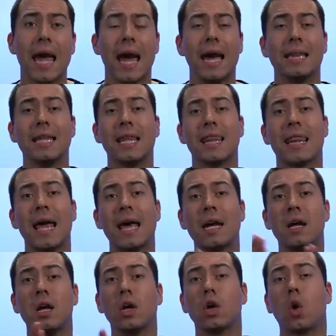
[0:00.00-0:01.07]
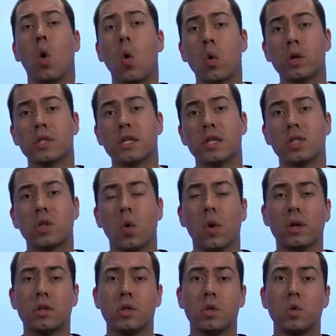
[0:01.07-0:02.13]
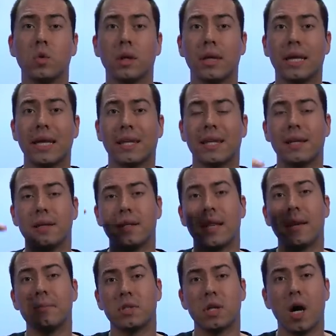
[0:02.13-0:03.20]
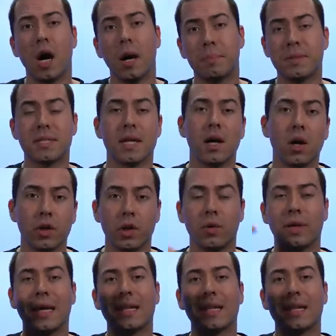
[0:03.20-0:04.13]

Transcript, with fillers: and then that course is going to get them to upsell,